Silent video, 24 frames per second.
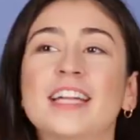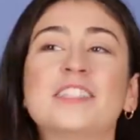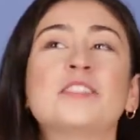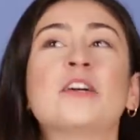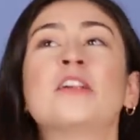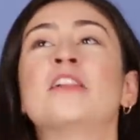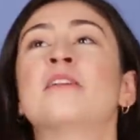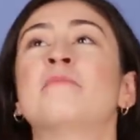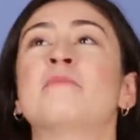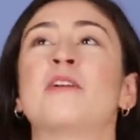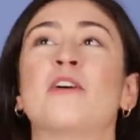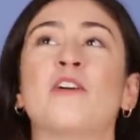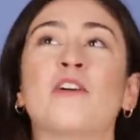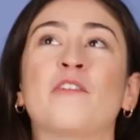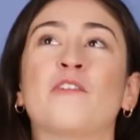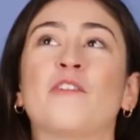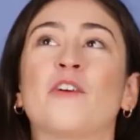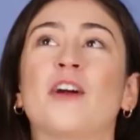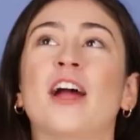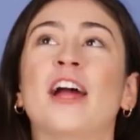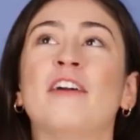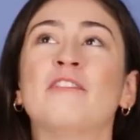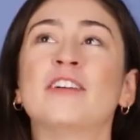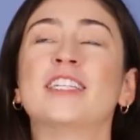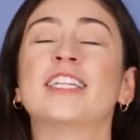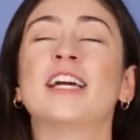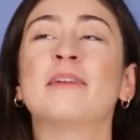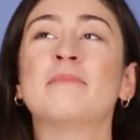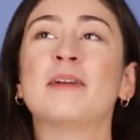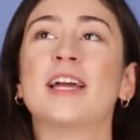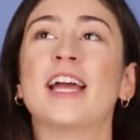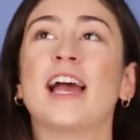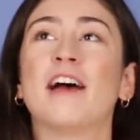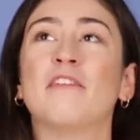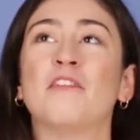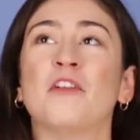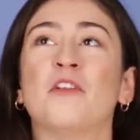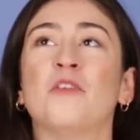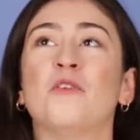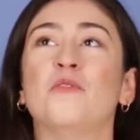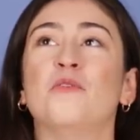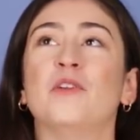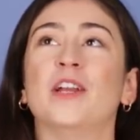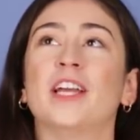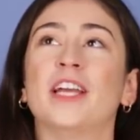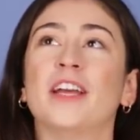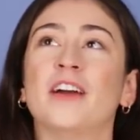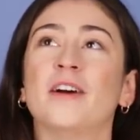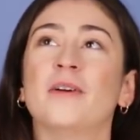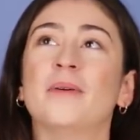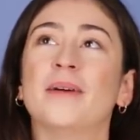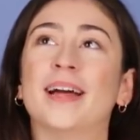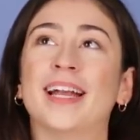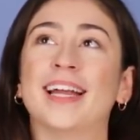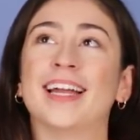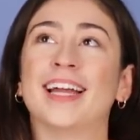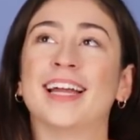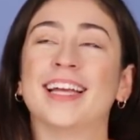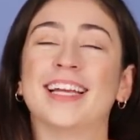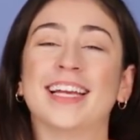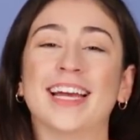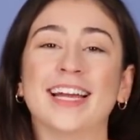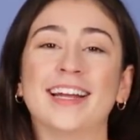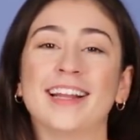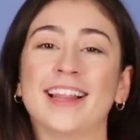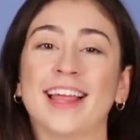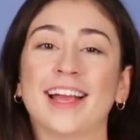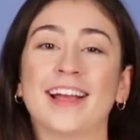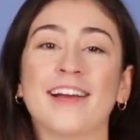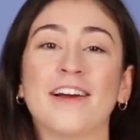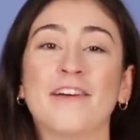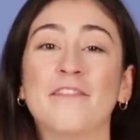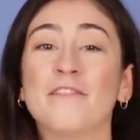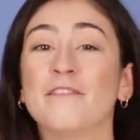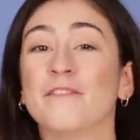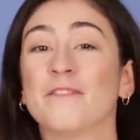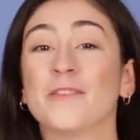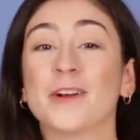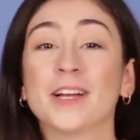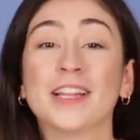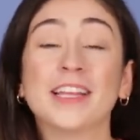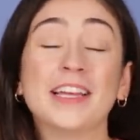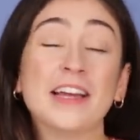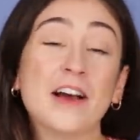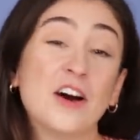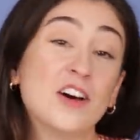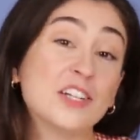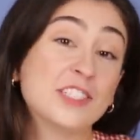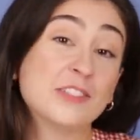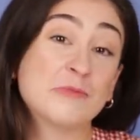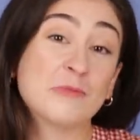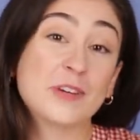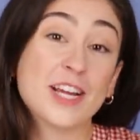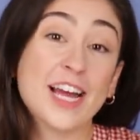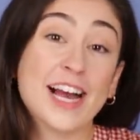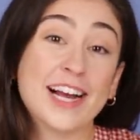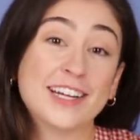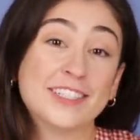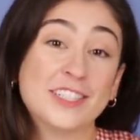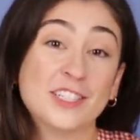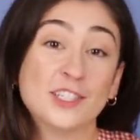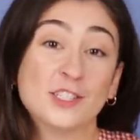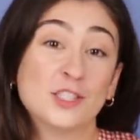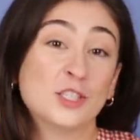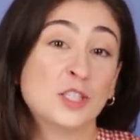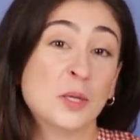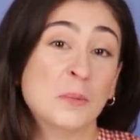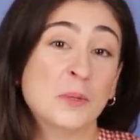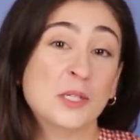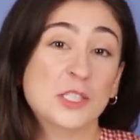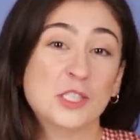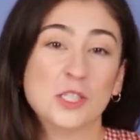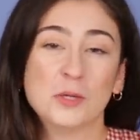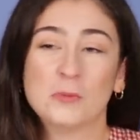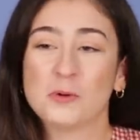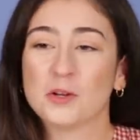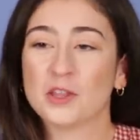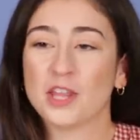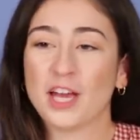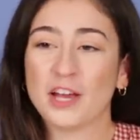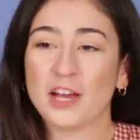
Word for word: That's all I'm going for. Every time I have a new video and I get like a really awesome reaction and someone's super